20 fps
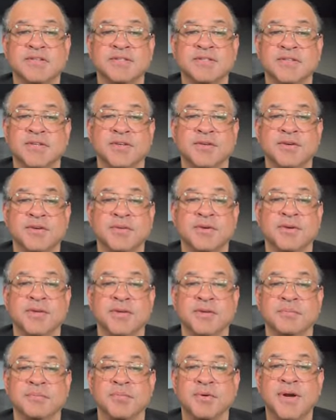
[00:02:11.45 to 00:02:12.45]

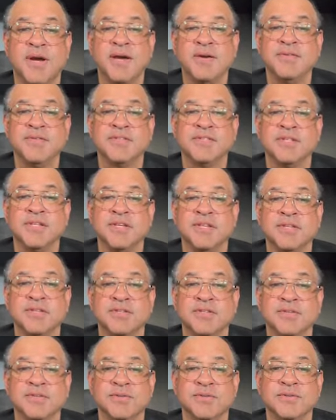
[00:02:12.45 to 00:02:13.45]
security and privacy
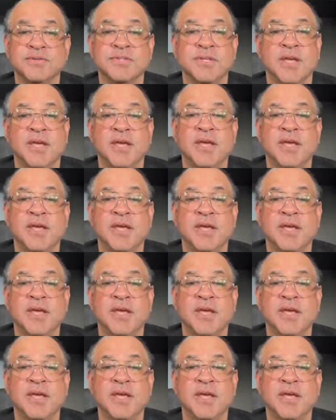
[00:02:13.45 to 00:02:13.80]
issues,